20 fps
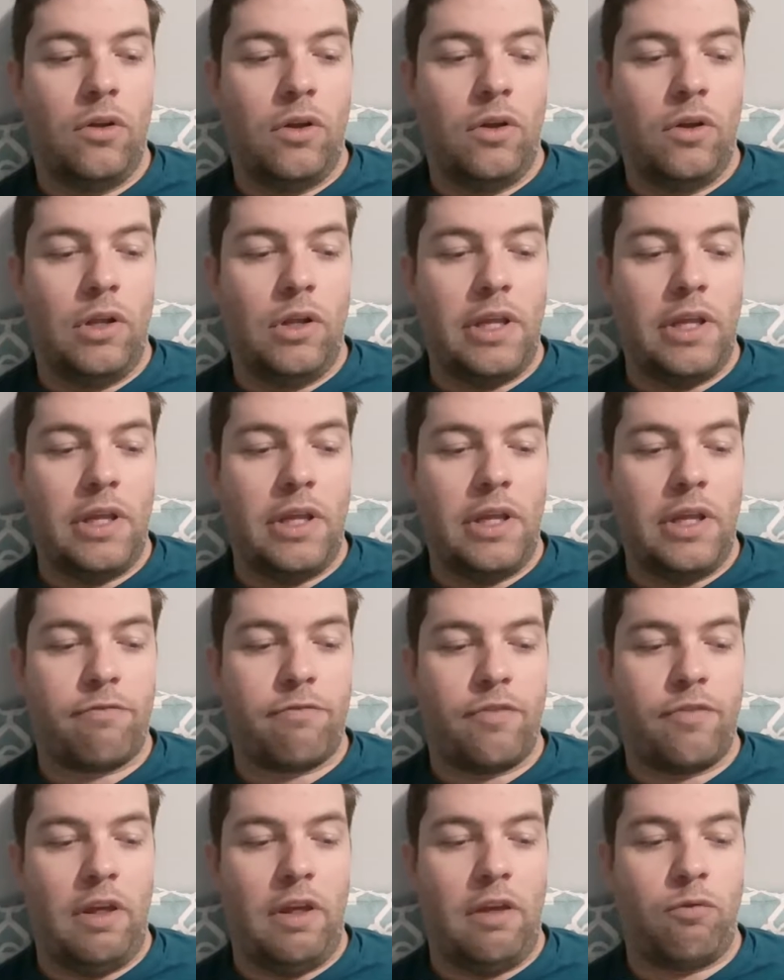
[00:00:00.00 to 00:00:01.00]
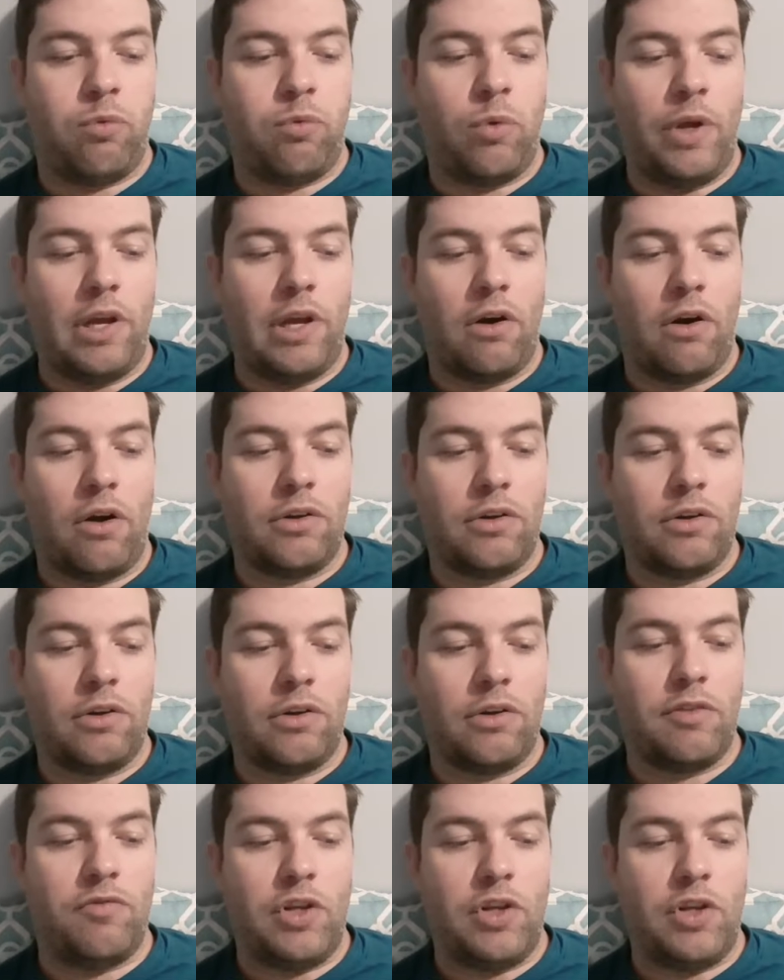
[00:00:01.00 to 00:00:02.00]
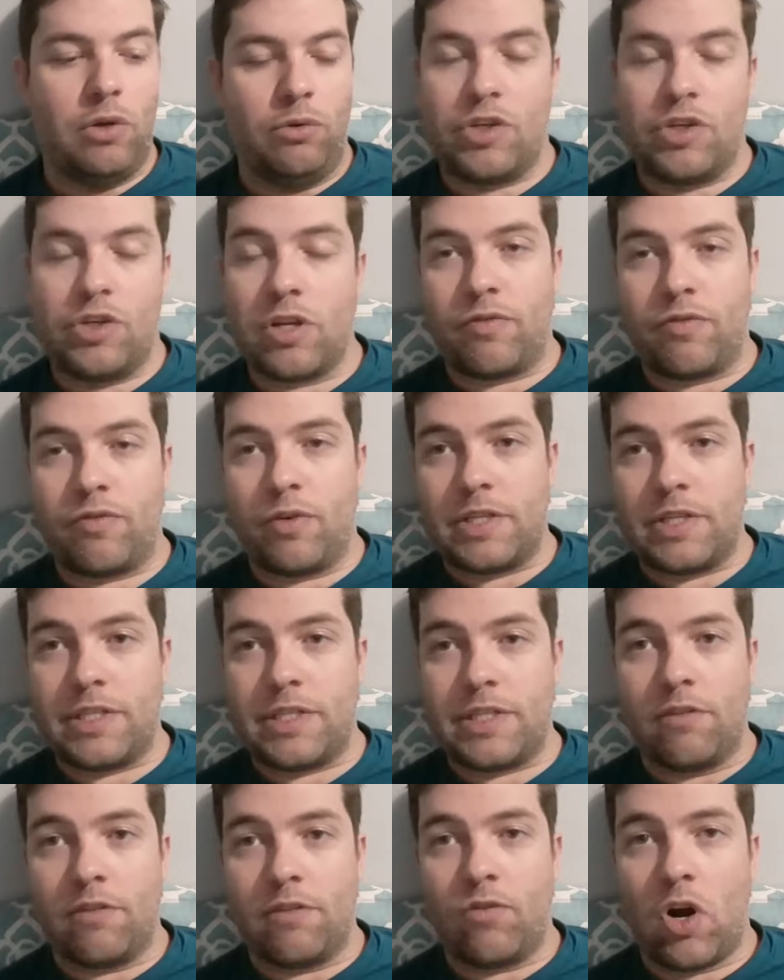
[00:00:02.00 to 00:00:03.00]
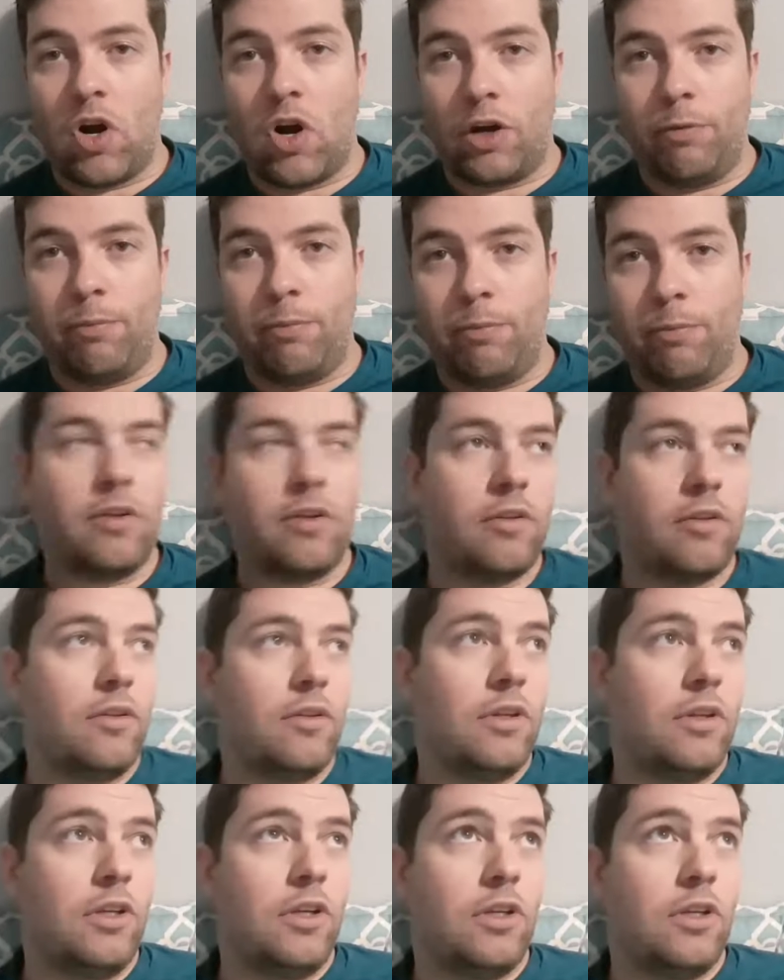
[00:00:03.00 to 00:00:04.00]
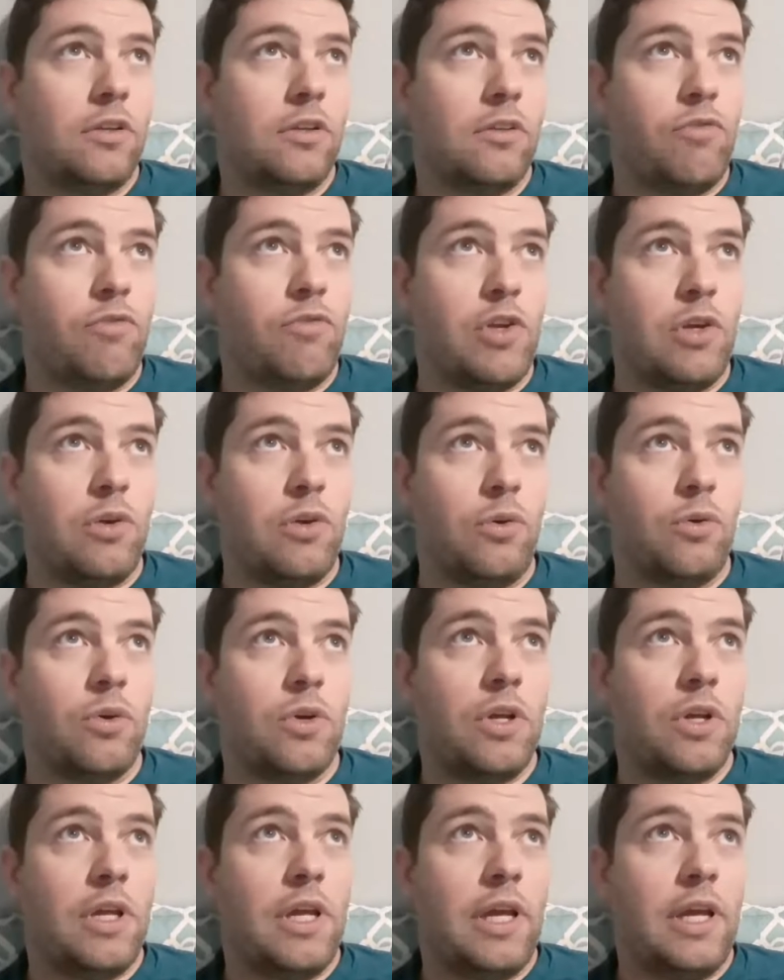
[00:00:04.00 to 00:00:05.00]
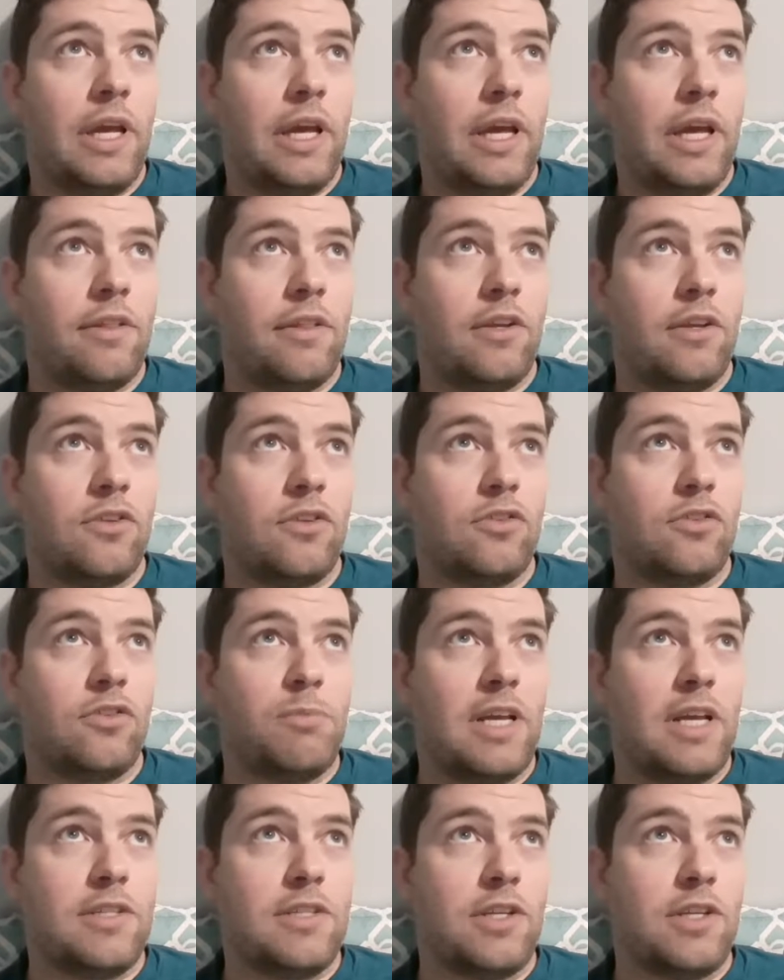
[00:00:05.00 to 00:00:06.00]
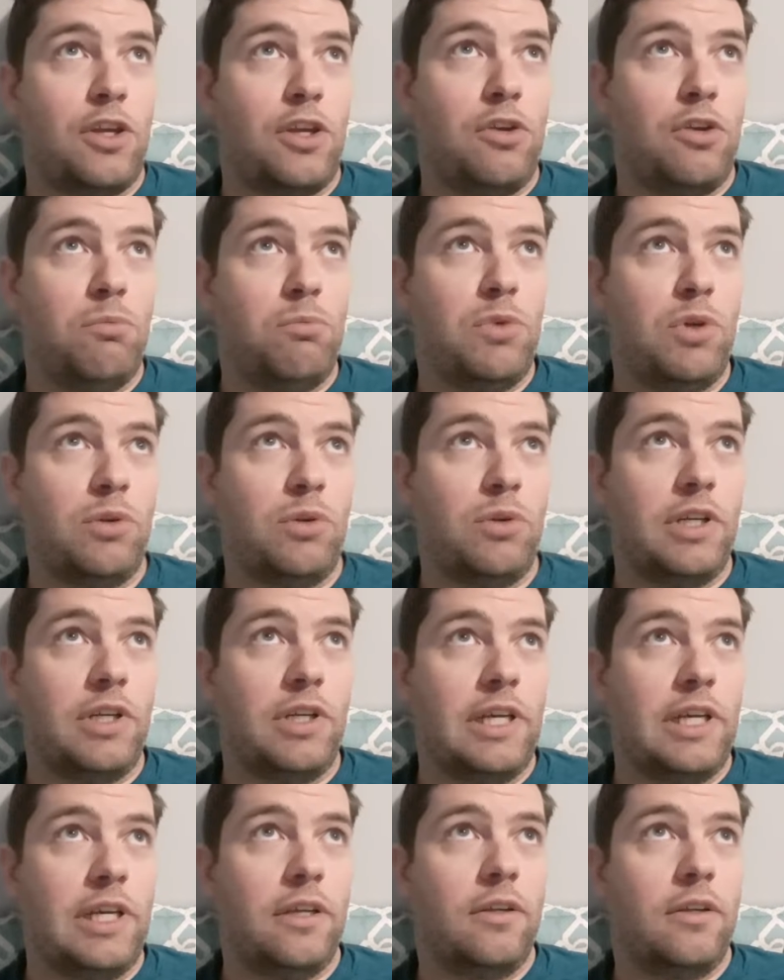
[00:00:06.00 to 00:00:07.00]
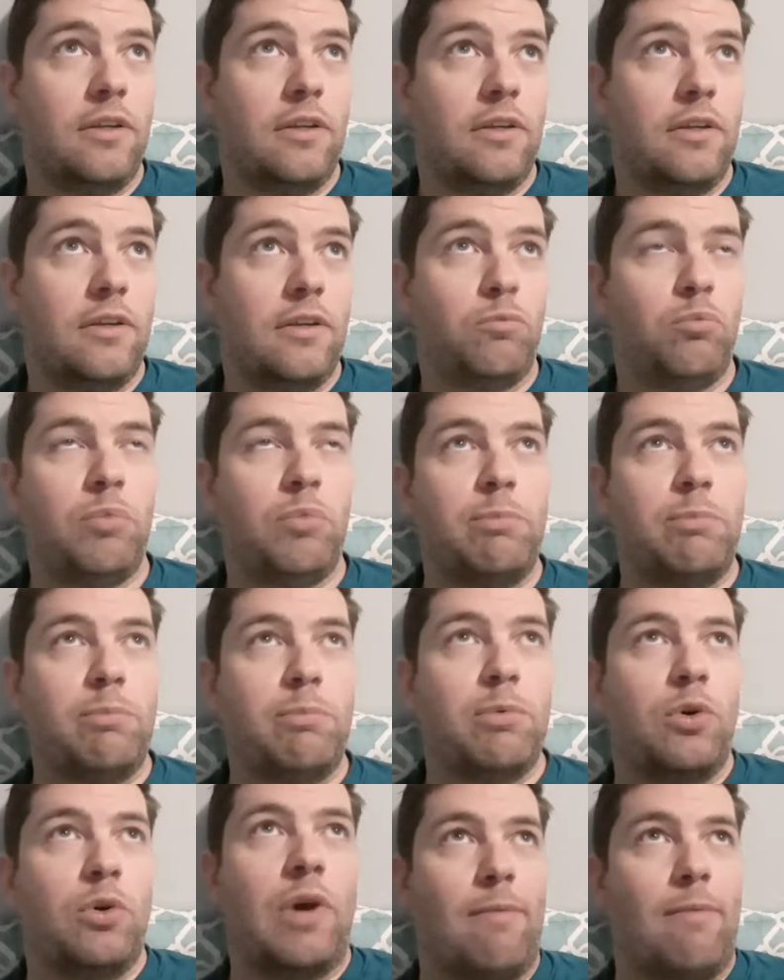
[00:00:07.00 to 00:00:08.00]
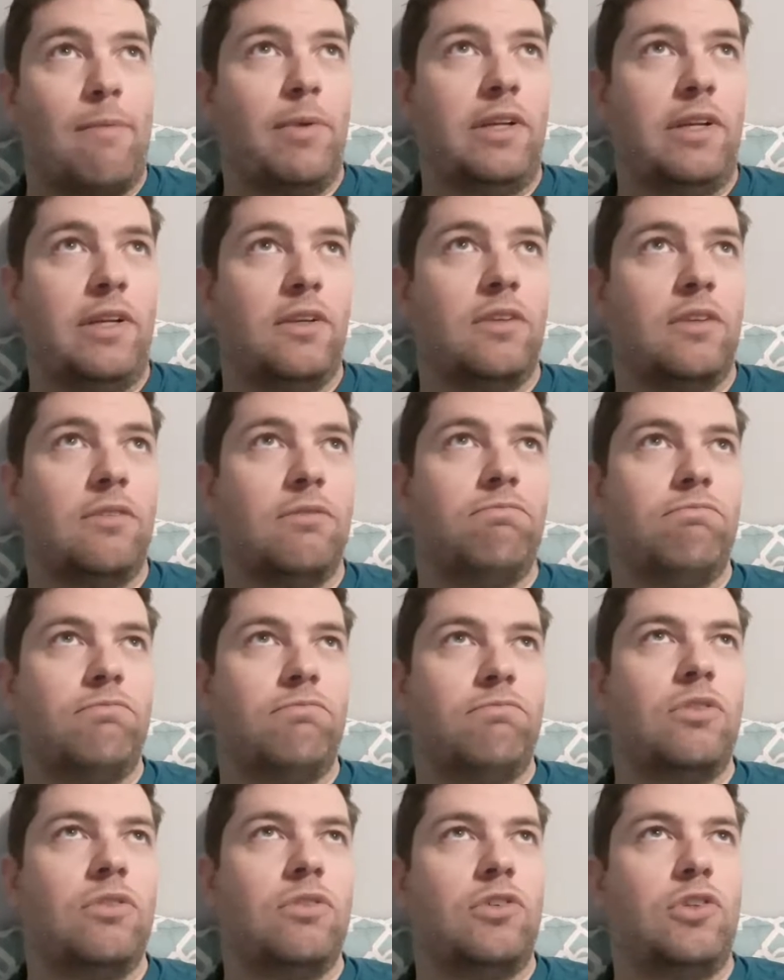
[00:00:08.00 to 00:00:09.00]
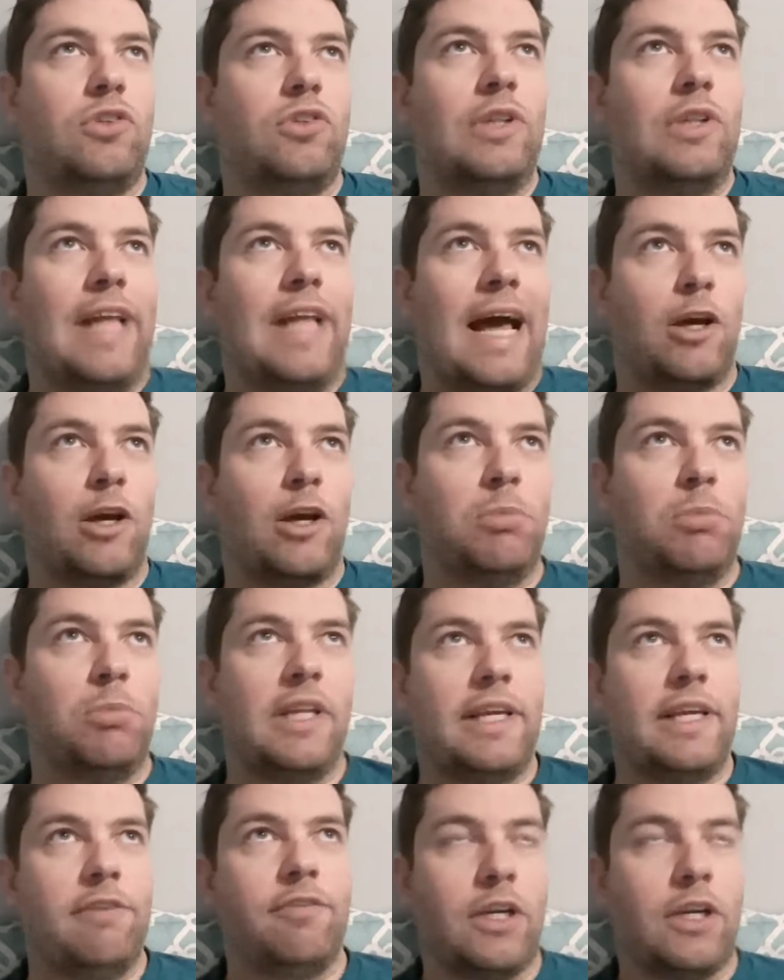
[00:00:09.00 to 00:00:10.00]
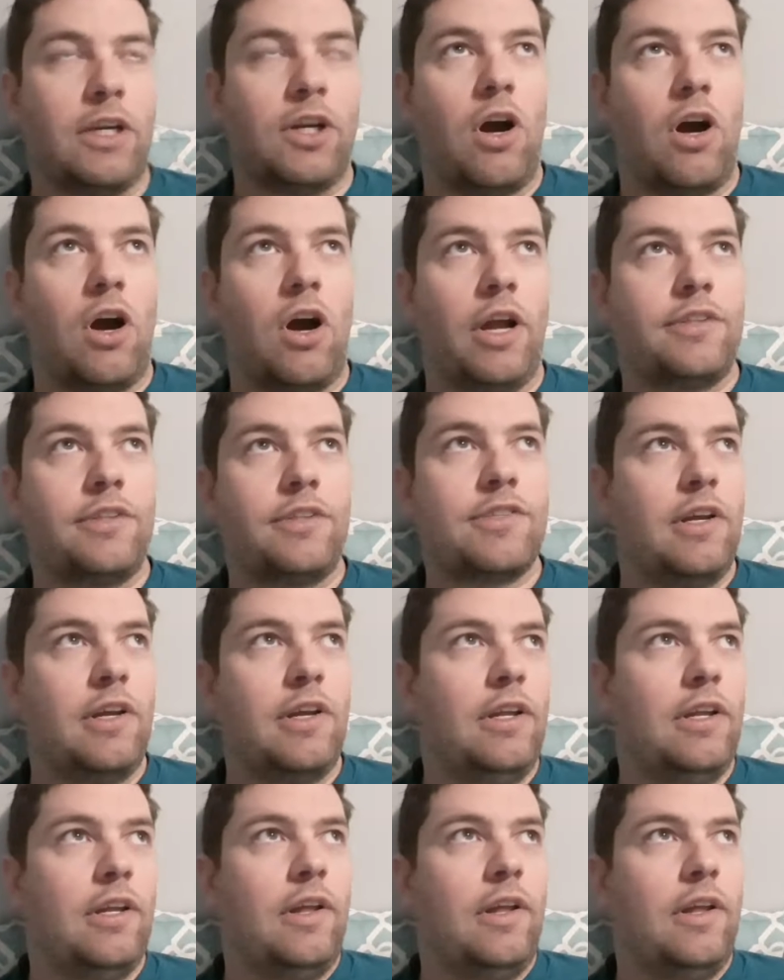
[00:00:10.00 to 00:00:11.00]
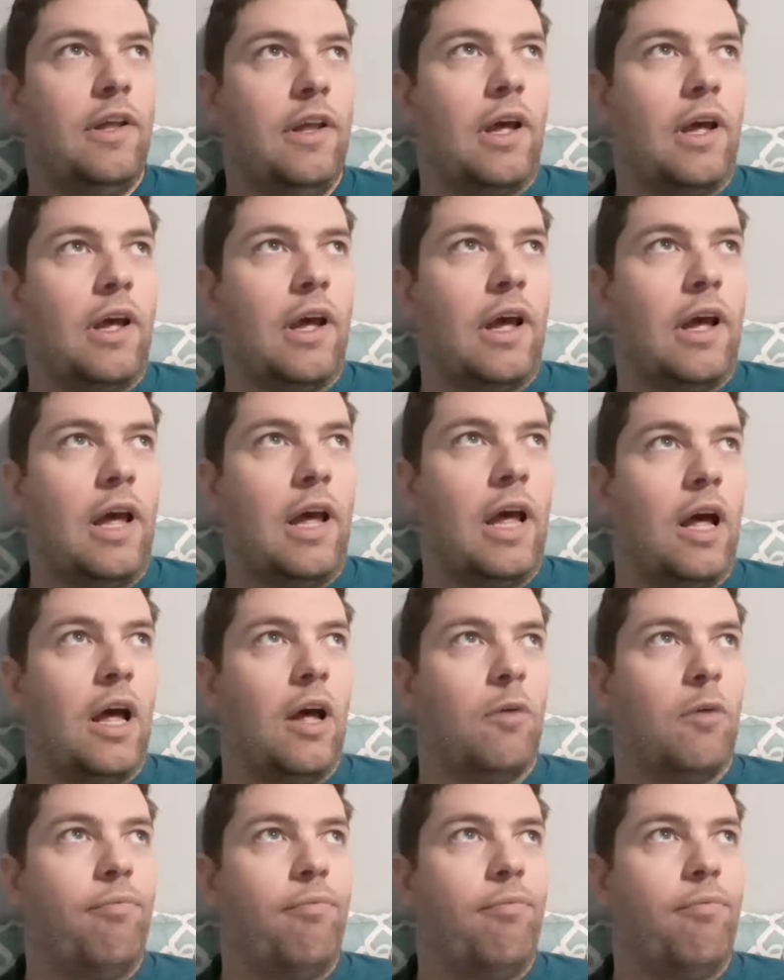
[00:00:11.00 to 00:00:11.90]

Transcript: if we are to view, just for the sake of argument, view atheism as a community, people who happen to lack a belief in gods, um,